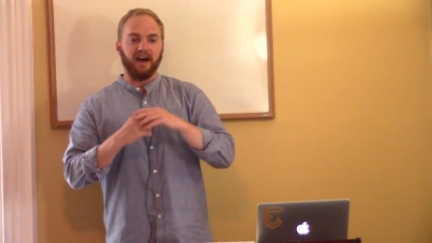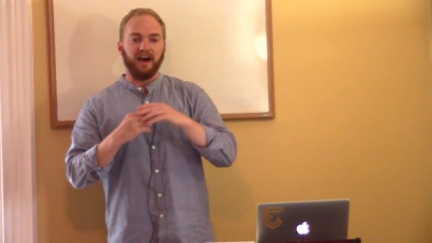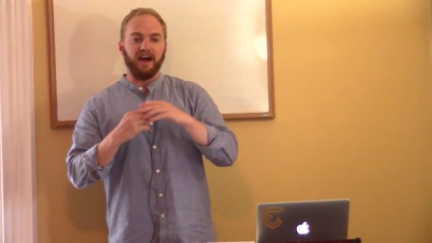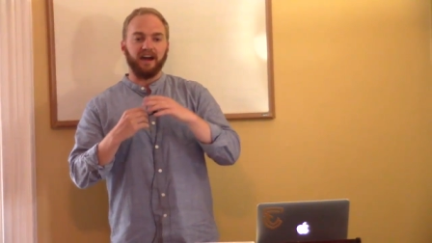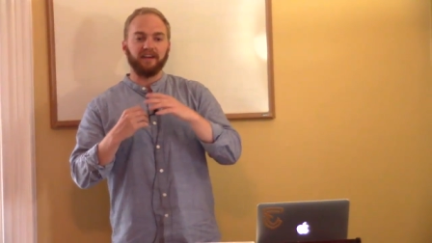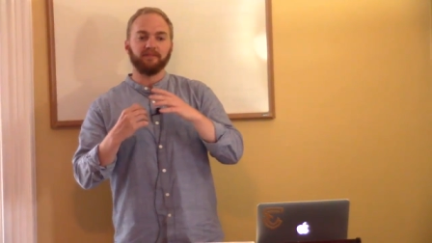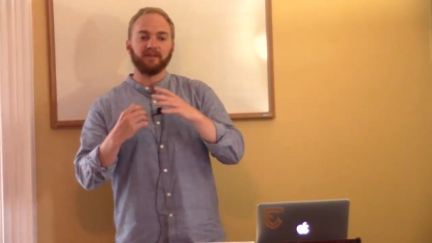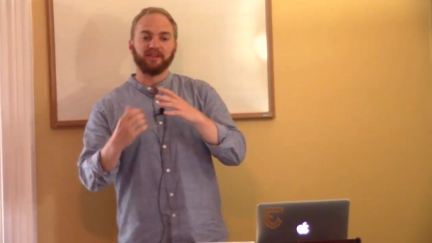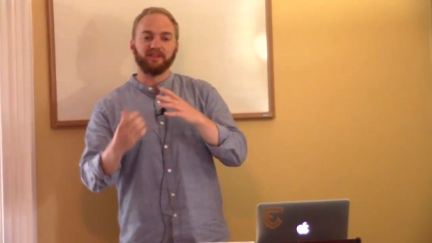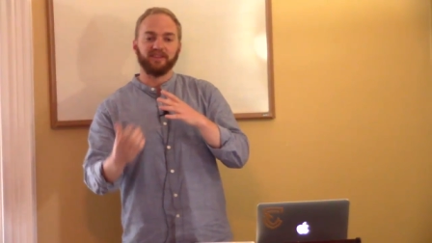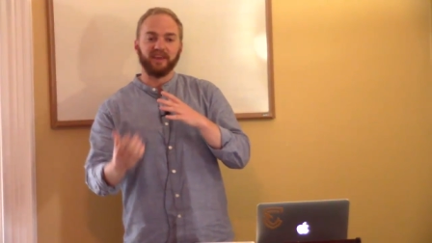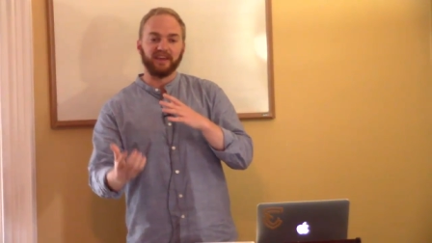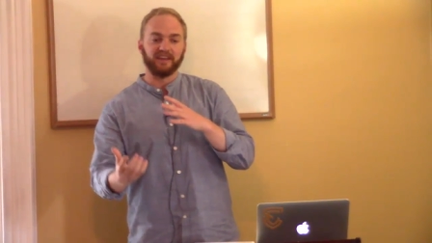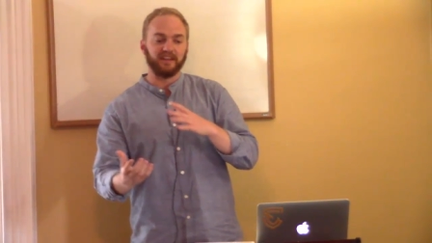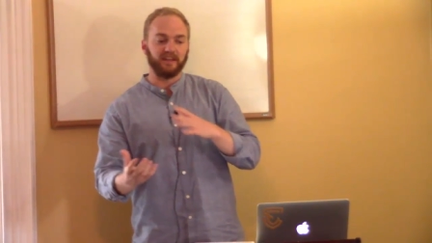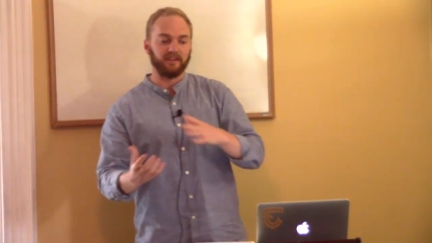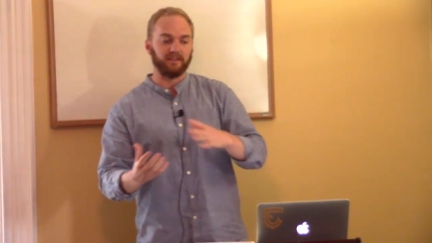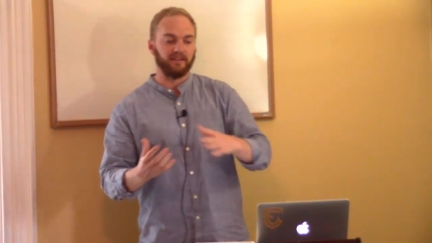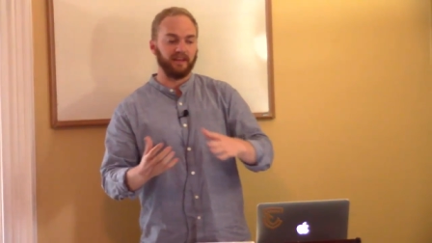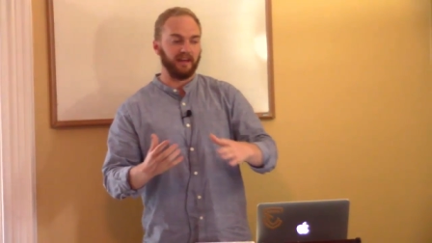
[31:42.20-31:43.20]
I've been
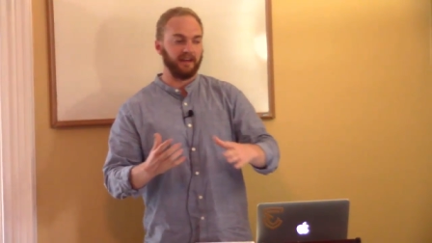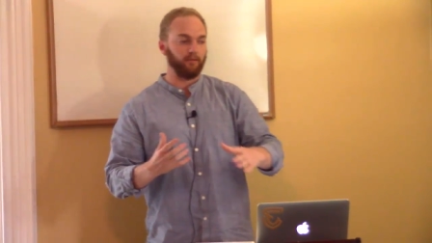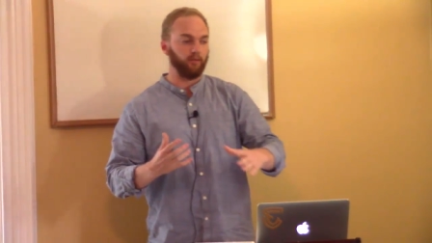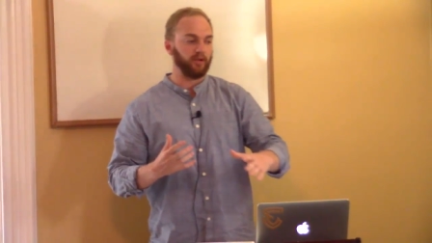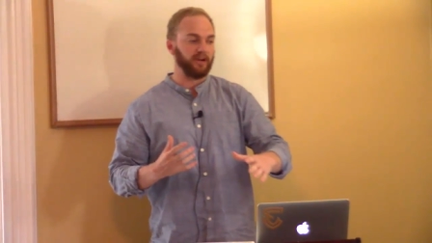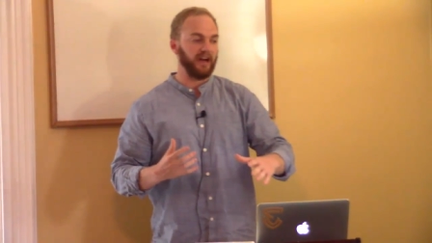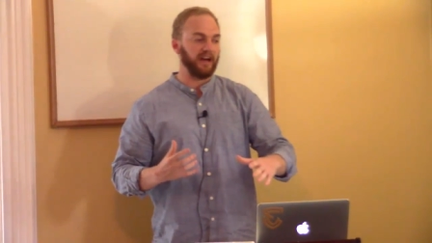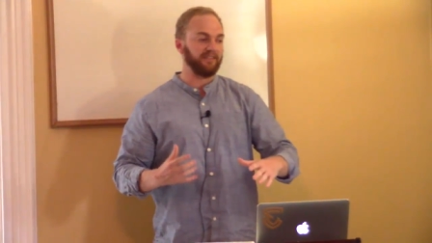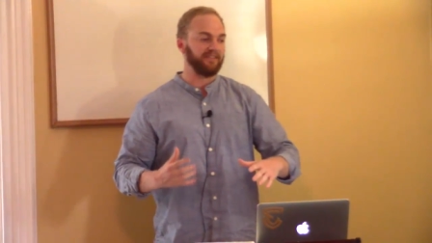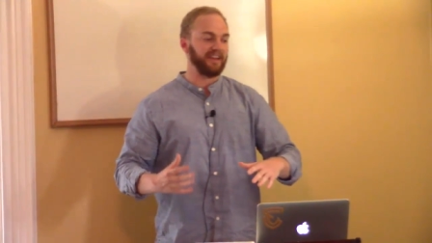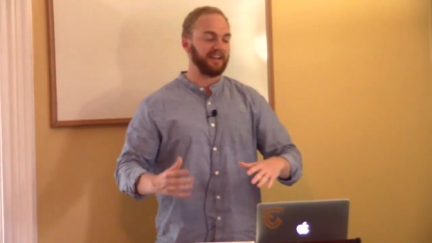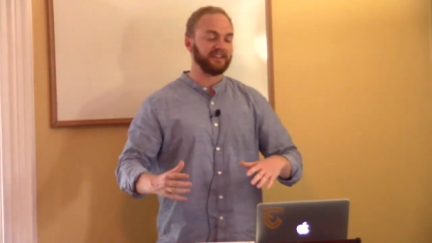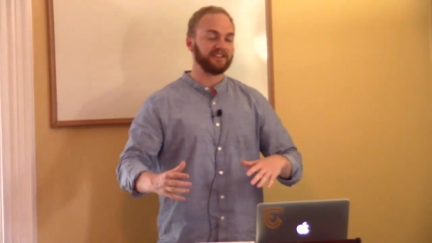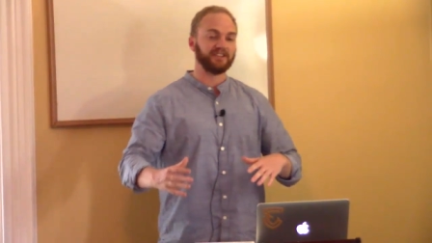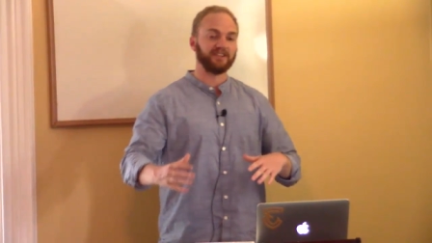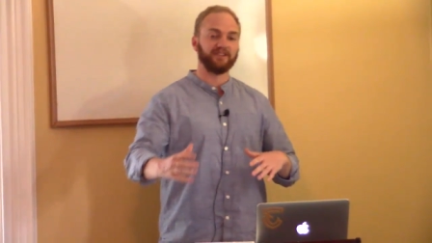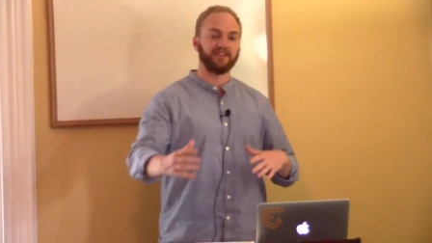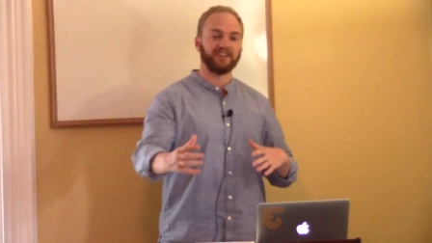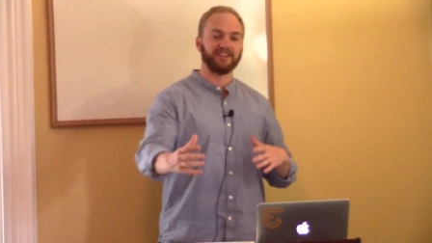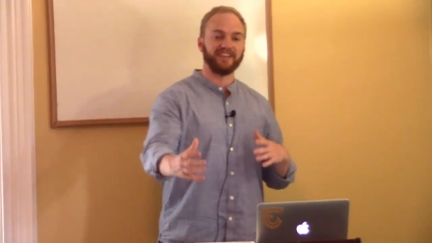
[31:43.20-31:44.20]
thinking that when I've
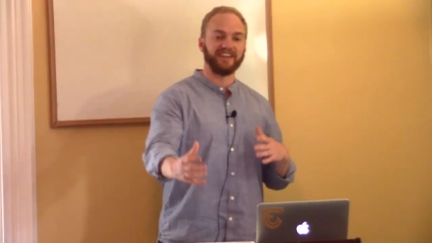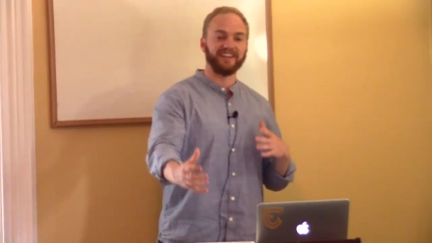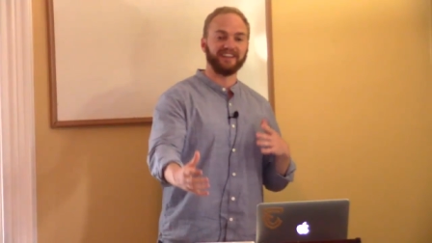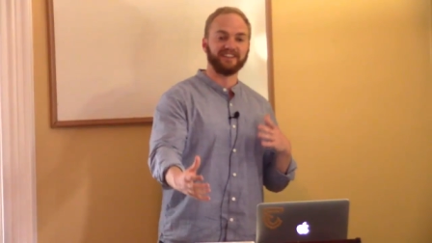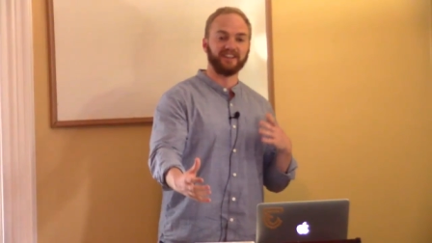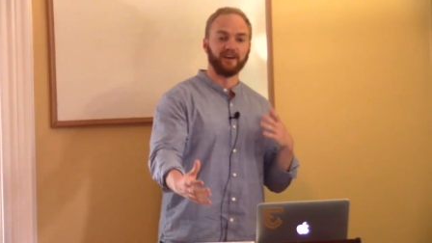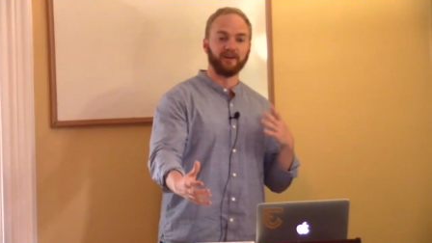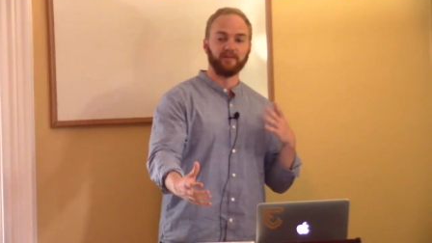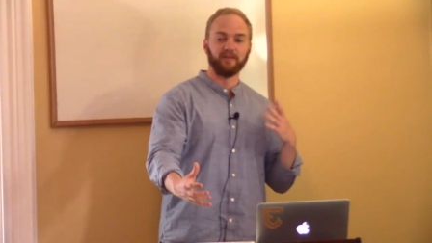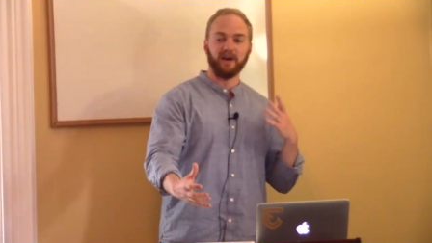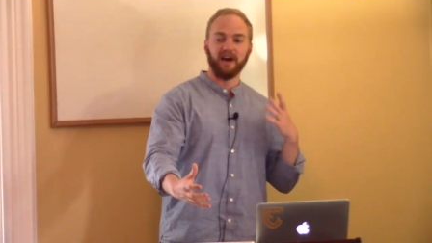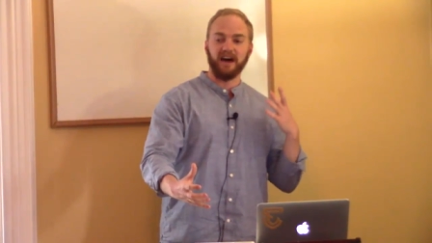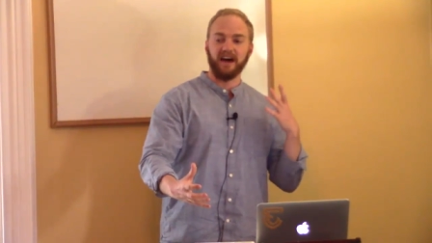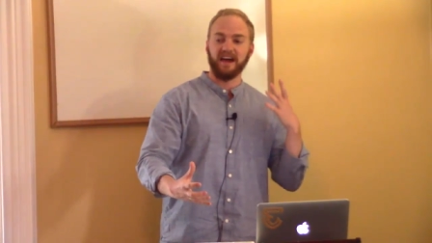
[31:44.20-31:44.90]
entered the kingdom,